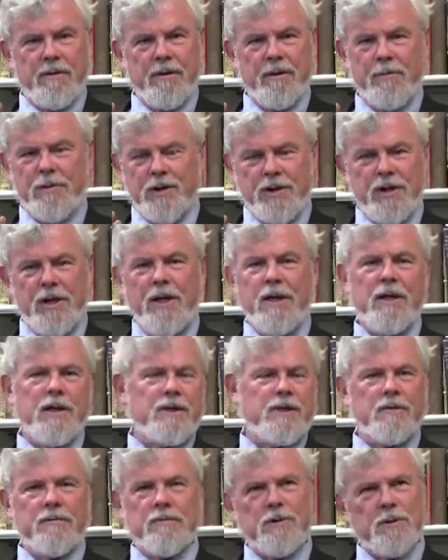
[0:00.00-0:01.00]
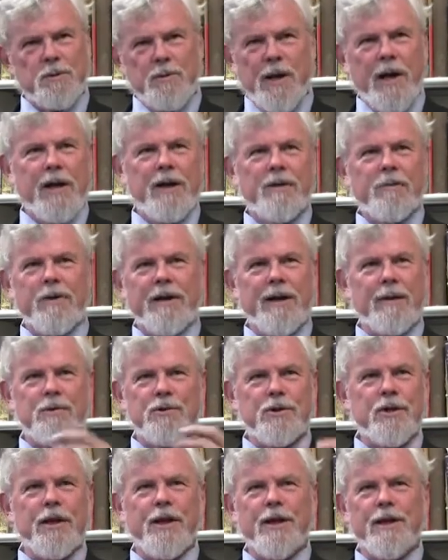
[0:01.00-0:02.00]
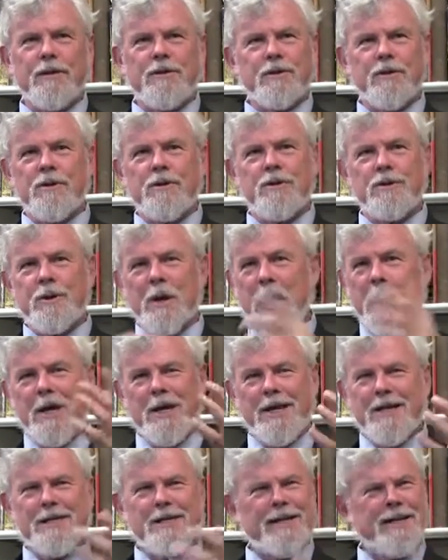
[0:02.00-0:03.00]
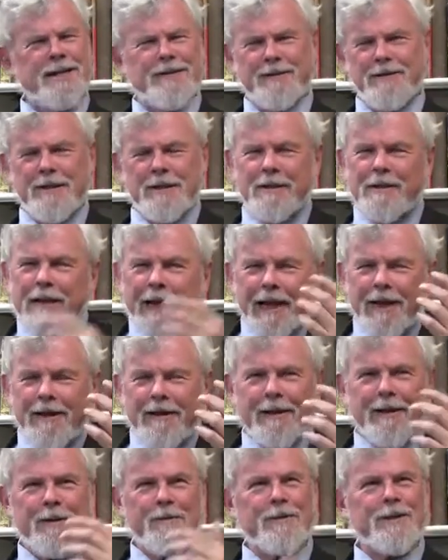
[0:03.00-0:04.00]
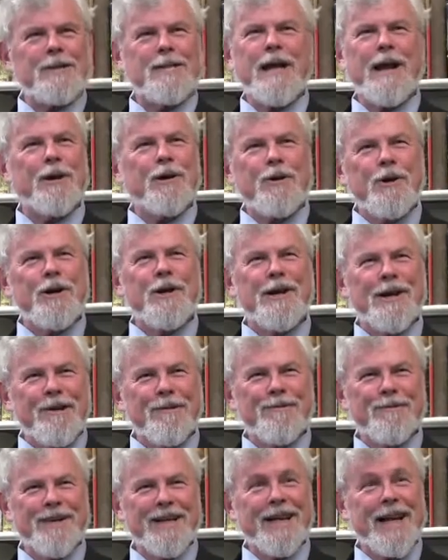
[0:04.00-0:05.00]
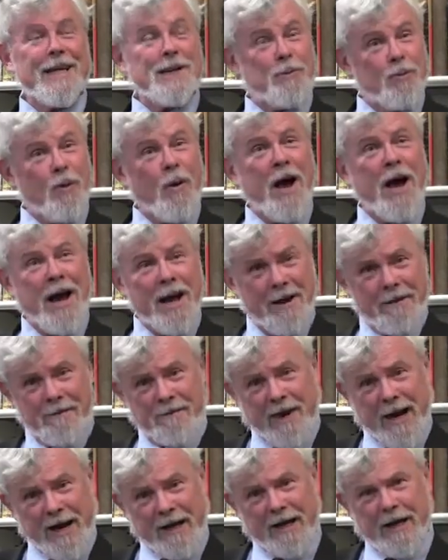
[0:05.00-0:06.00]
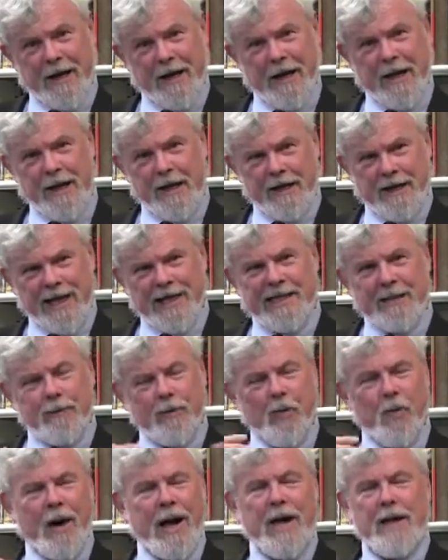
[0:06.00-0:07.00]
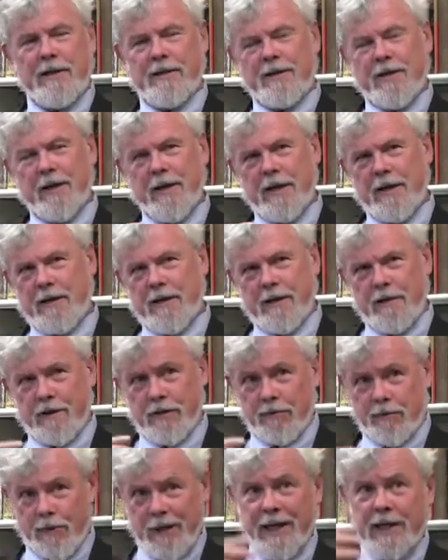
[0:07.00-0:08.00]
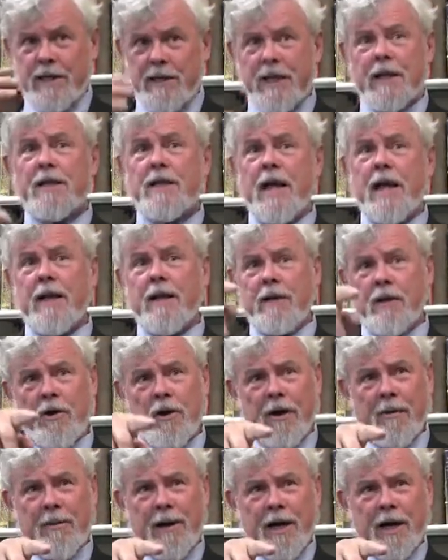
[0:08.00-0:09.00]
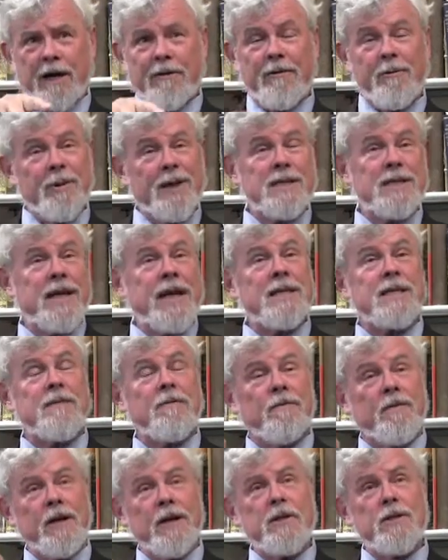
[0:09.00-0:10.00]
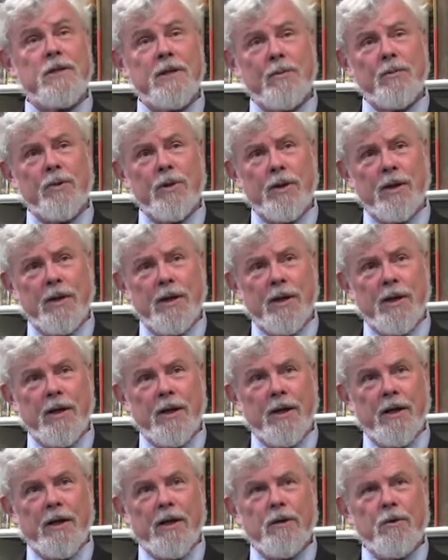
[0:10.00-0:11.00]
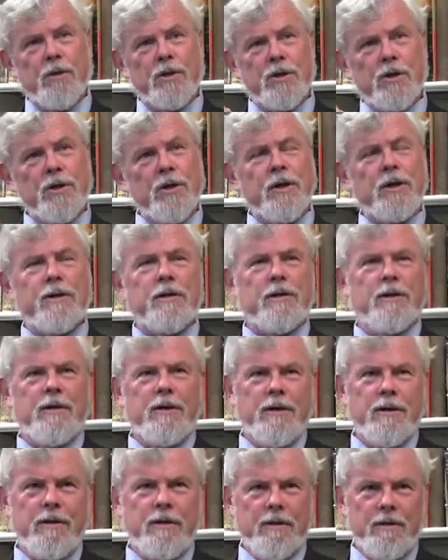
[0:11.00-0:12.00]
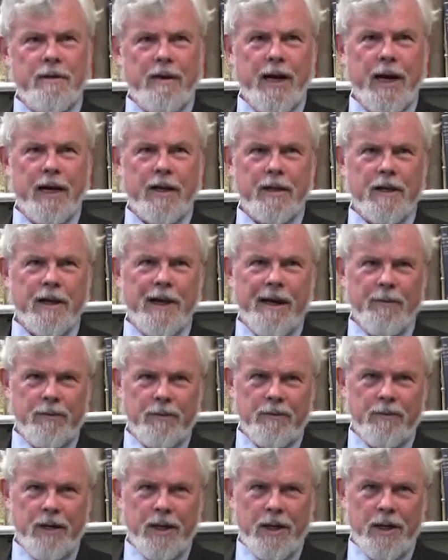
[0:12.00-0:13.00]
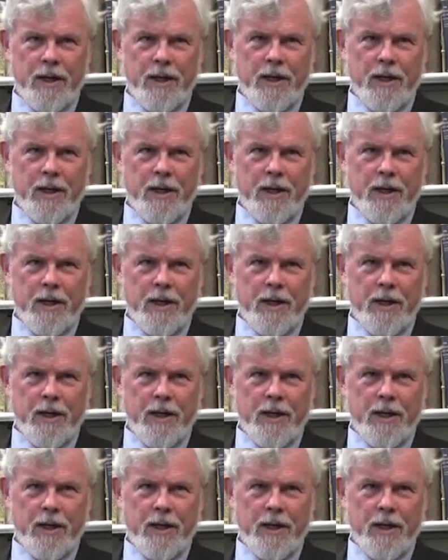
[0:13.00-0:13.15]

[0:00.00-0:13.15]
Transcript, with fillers: the machine doesn't respond to what I'm saying. So there's no, it's just like, you know, it's not good enough. And that's why, in fact, it takes him a while to get to really dictating the autobiography because he has to find someone who's good at getting the copyright